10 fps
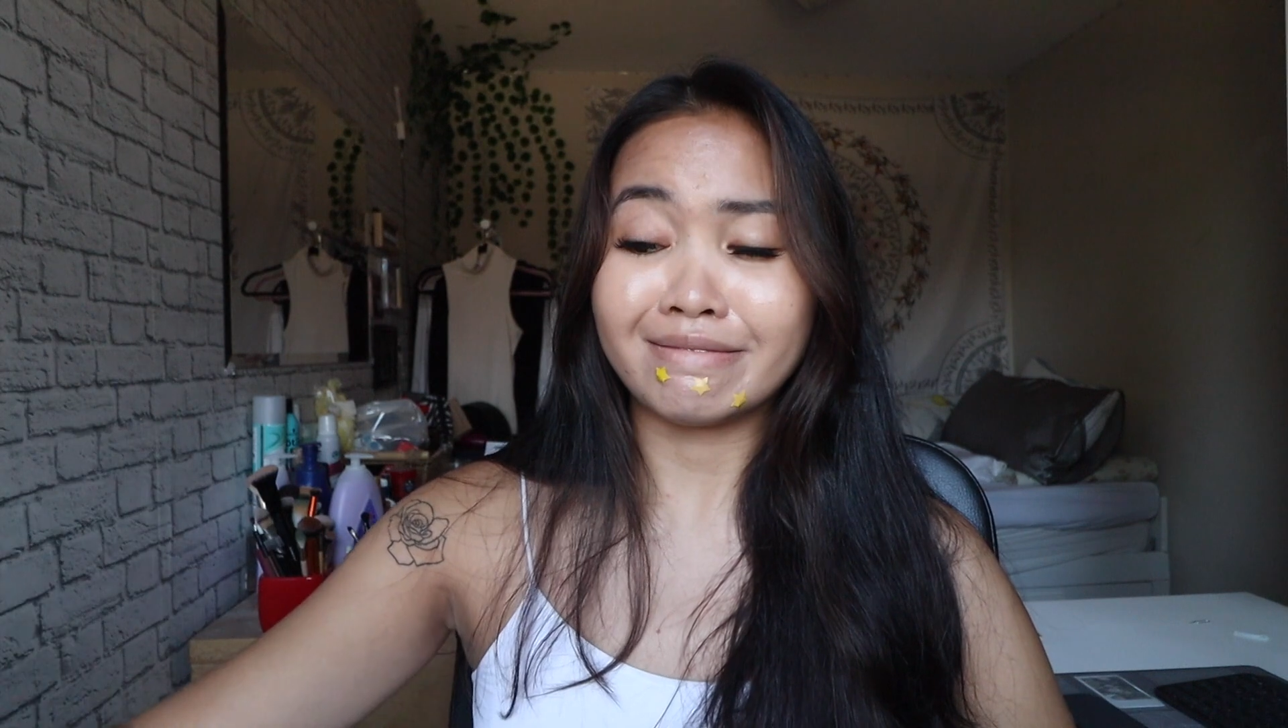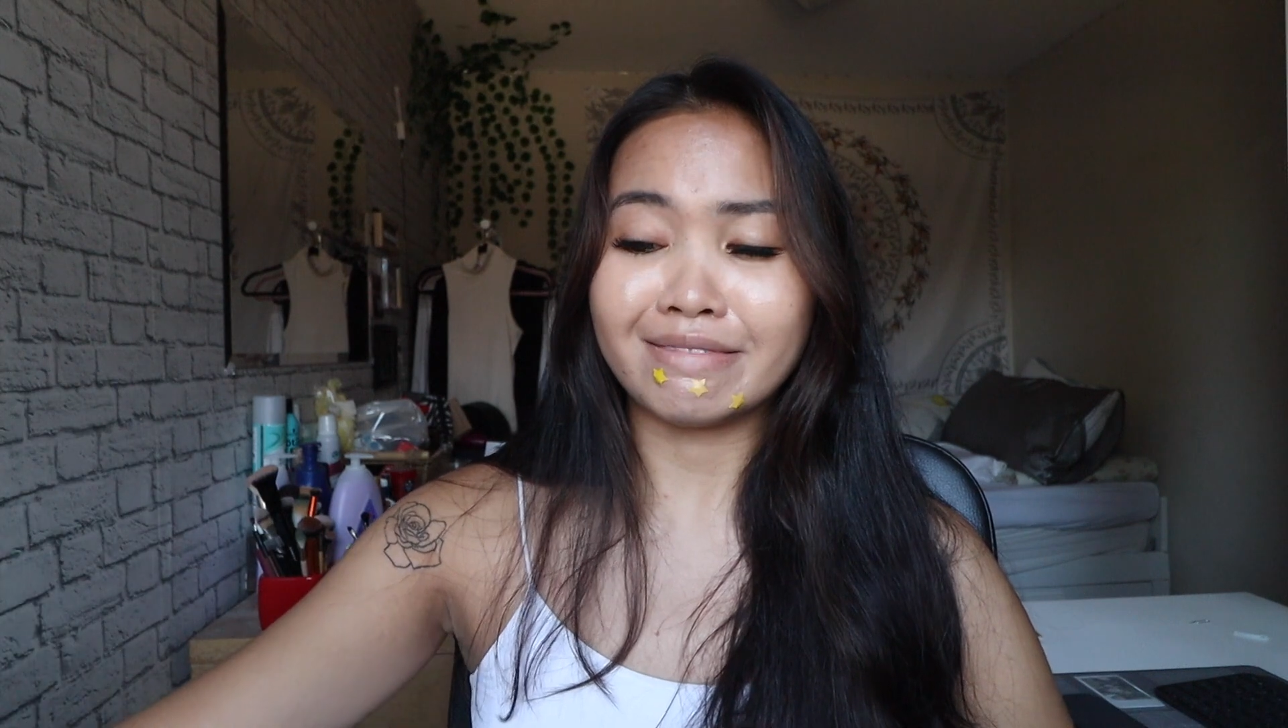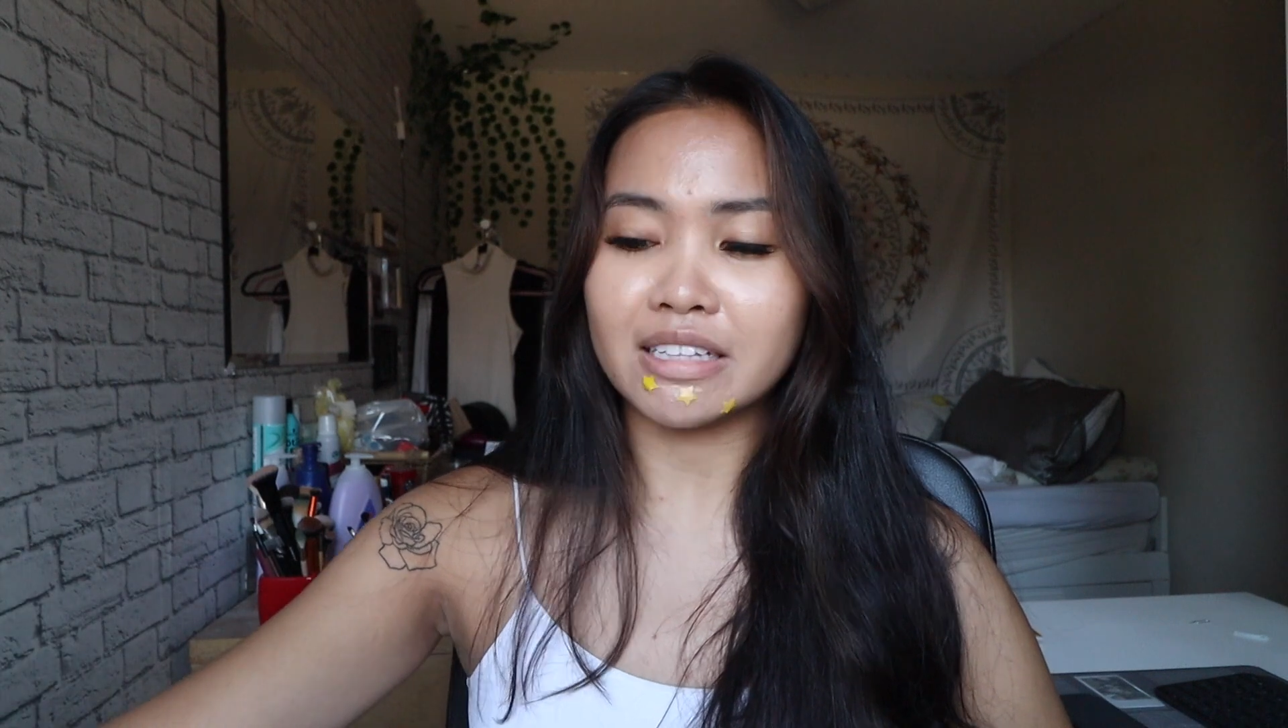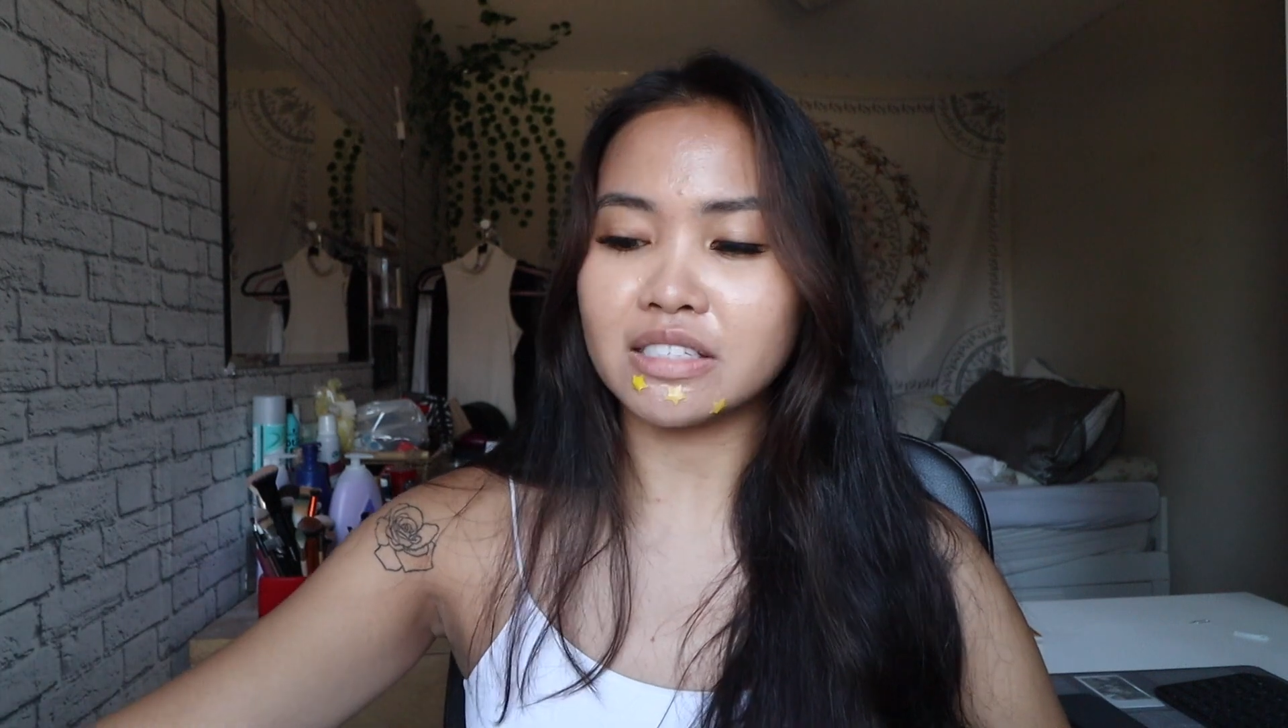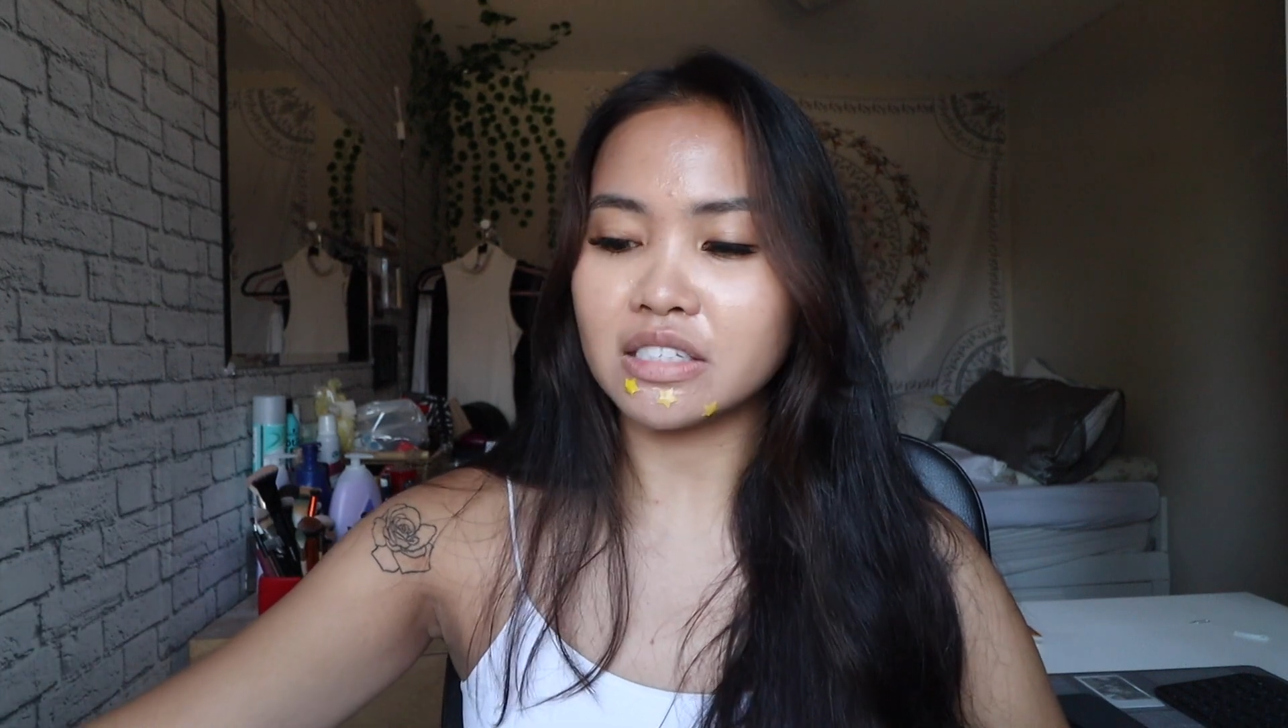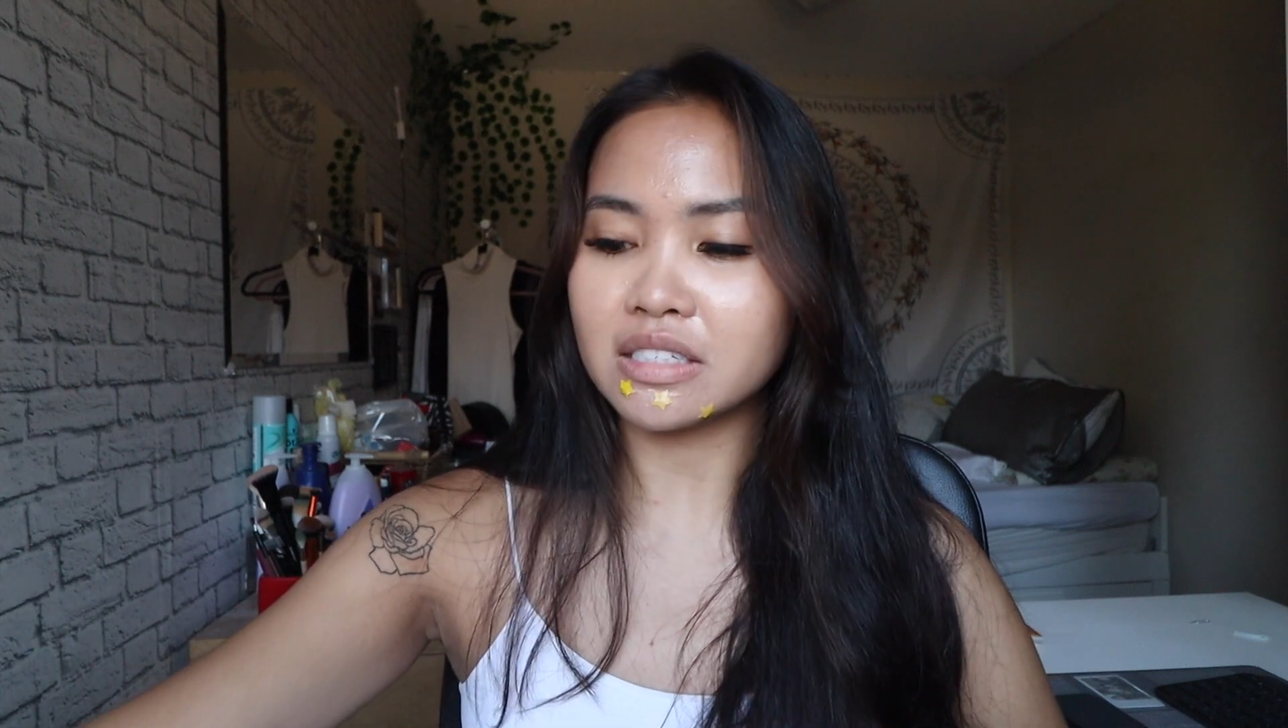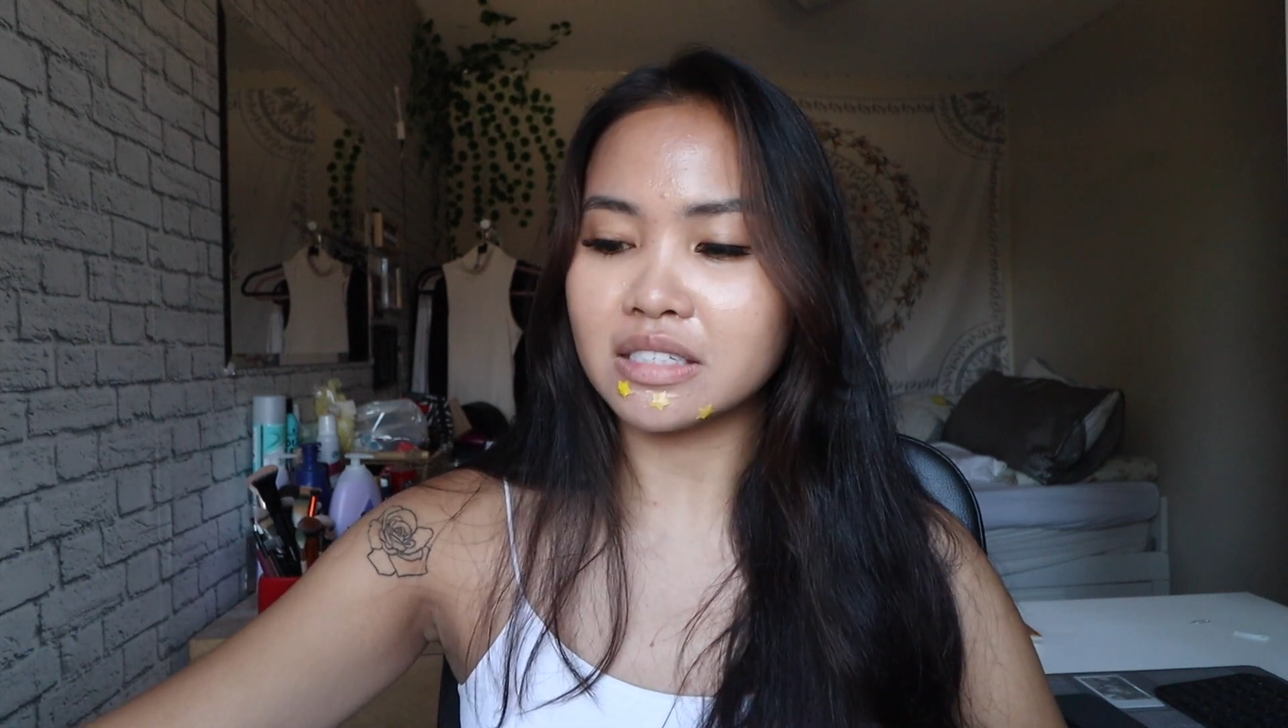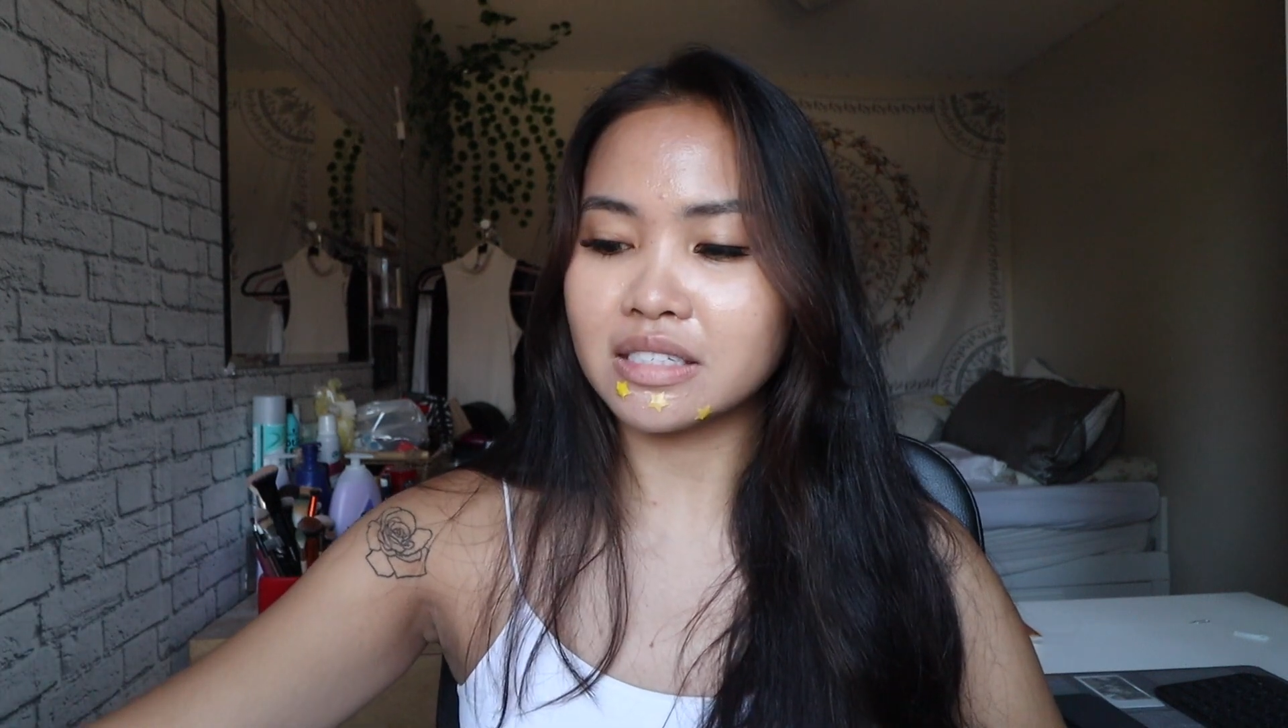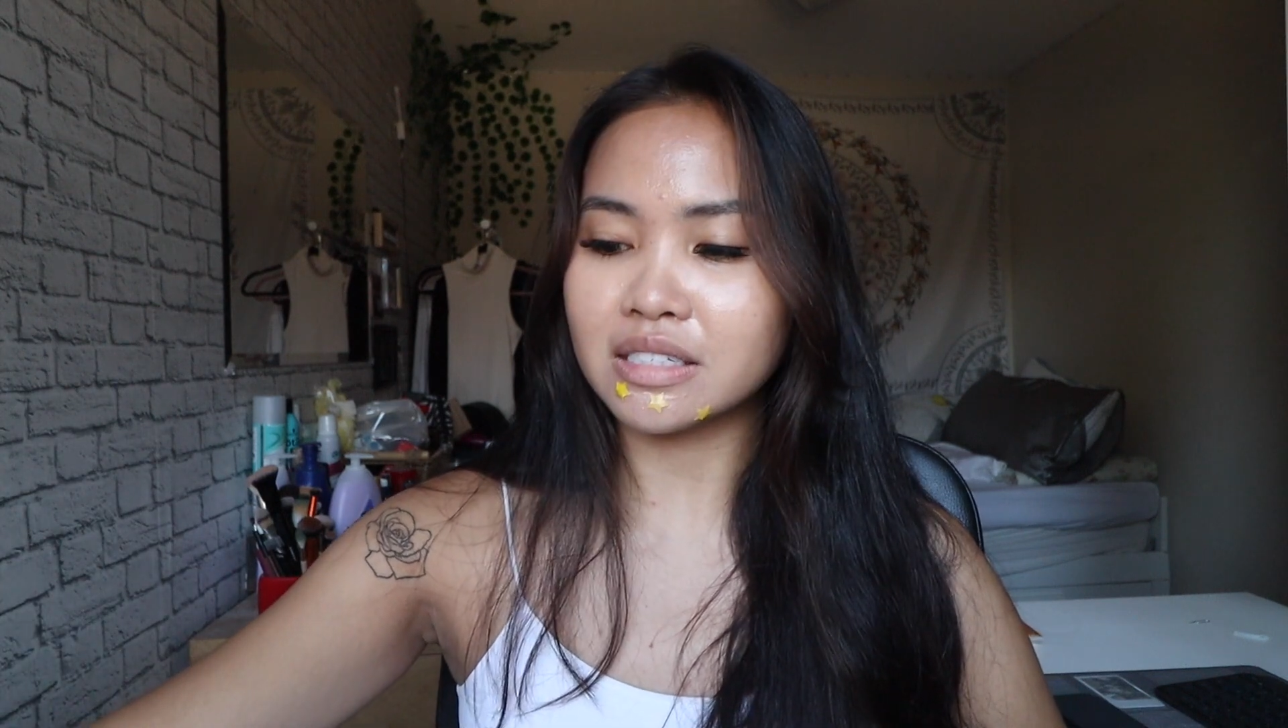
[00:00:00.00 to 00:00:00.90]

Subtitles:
It's just,